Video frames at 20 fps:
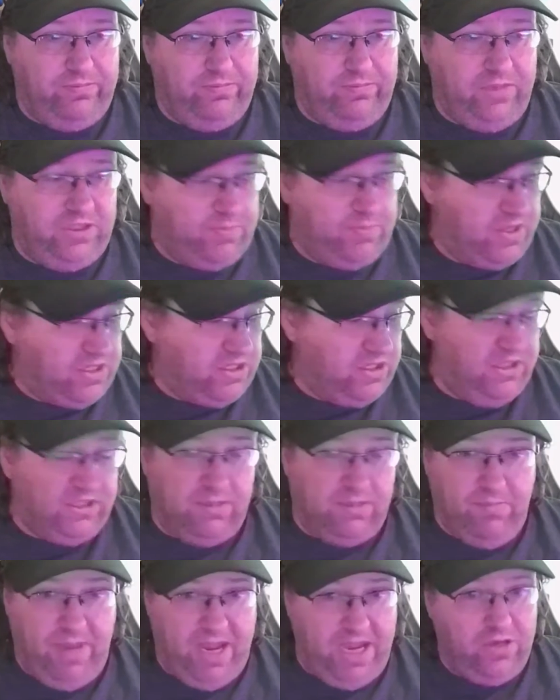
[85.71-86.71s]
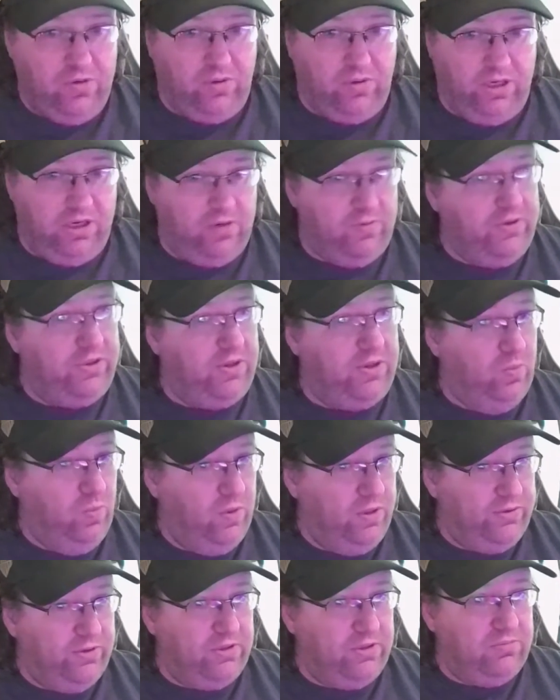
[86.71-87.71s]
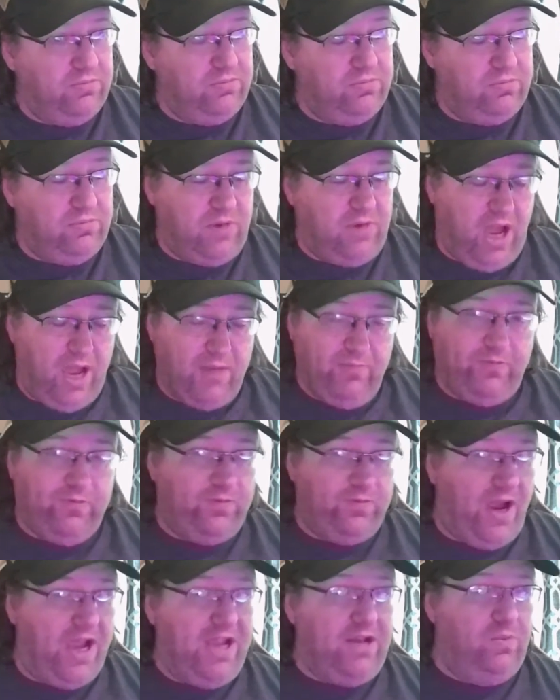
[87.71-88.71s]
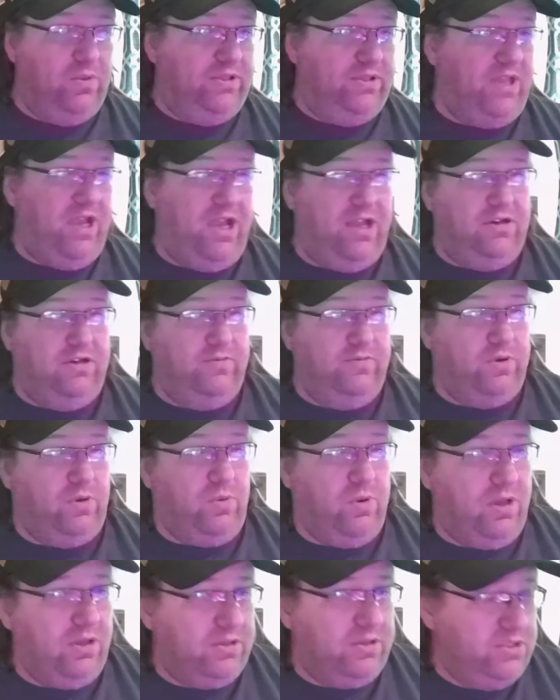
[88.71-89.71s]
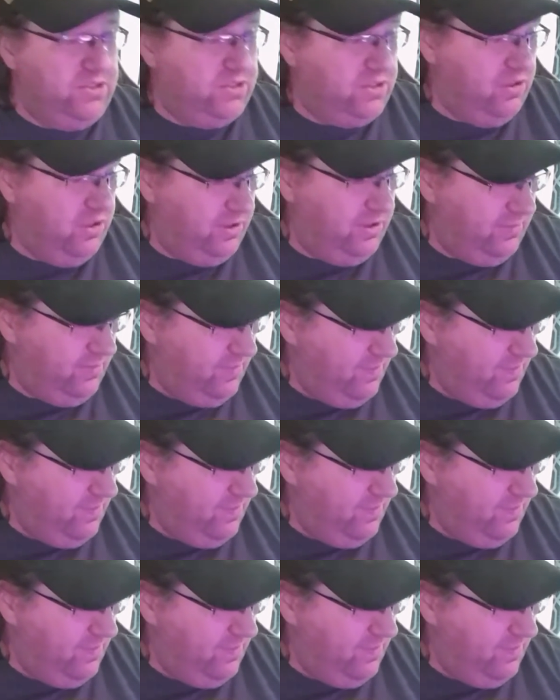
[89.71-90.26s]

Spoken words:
Especially you get the manual and everything with it. I'm fine with that if the quality is good.